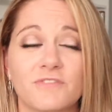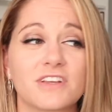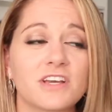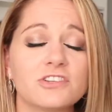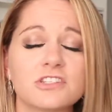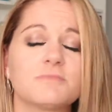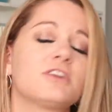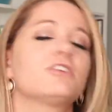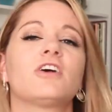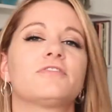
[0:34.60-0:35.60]
In fact, I just
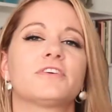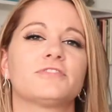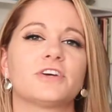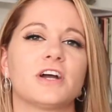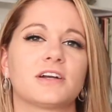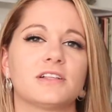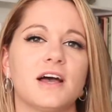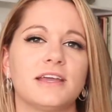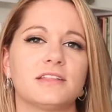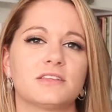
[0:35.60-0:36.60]
submitted an offer for a
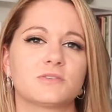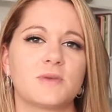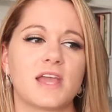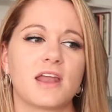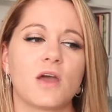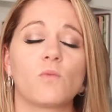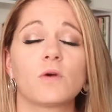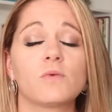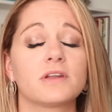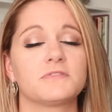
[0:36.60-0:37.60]
client this weekend and
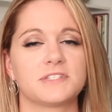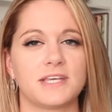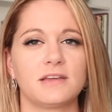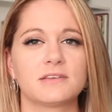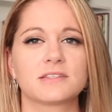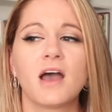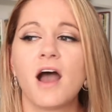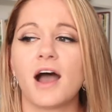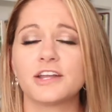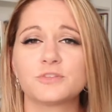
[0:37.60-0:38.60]
we're one of six.
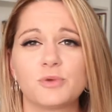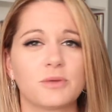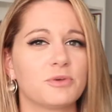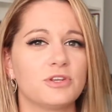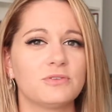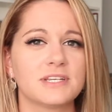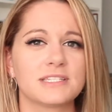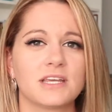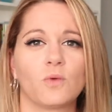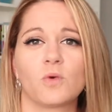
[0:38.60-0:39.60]
I just put up a new
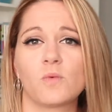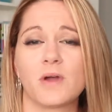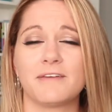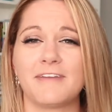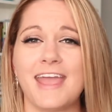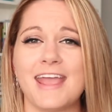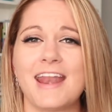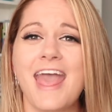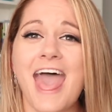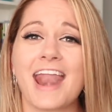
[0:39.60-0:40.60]
listing, we're one of
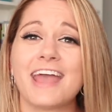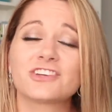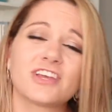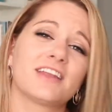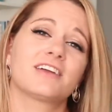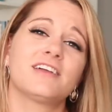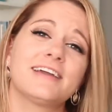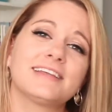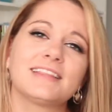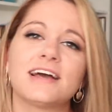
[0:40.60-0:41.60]
eight, and I actually had a
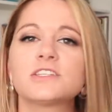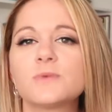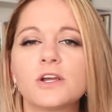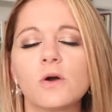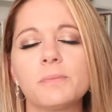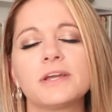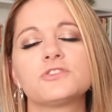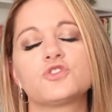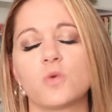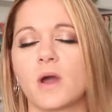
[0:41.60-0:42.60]
client last week go up
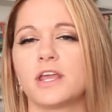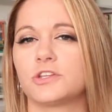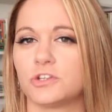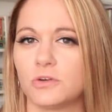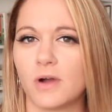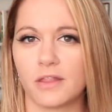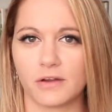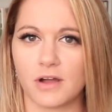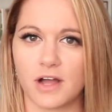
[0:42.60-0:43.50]
against twenty-two other